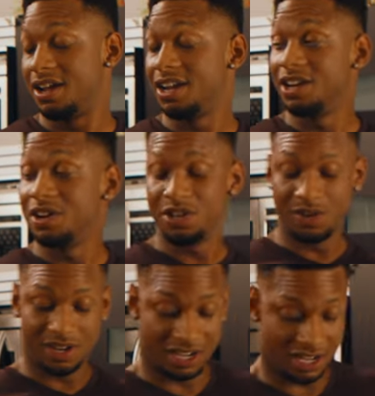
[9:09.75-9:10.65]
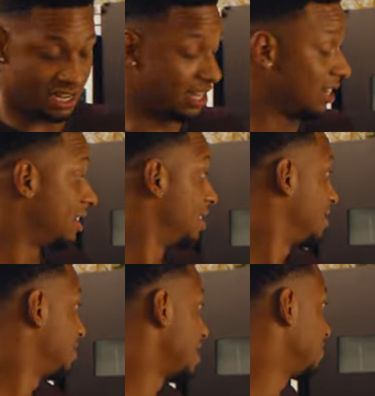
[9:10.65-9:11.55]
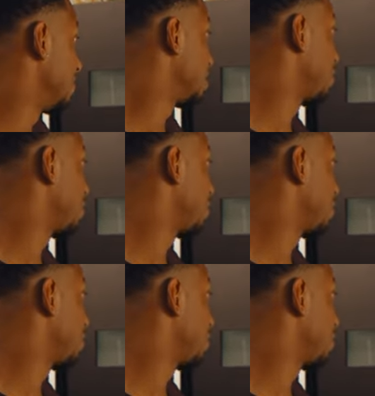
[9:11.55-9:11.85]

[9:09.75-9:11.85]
And you know you can uh, stop